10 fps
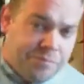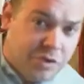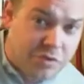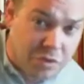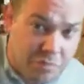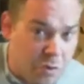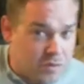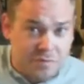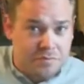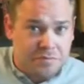usually more
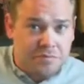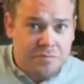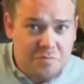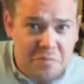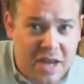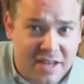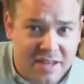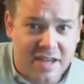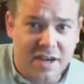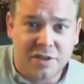than
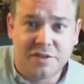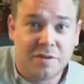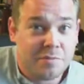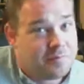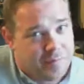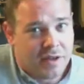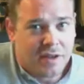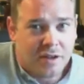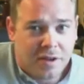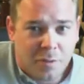anything else from
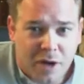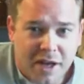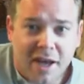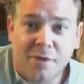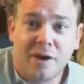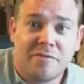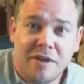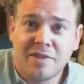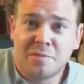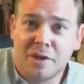what I gather on
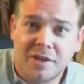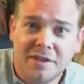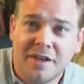Facebook.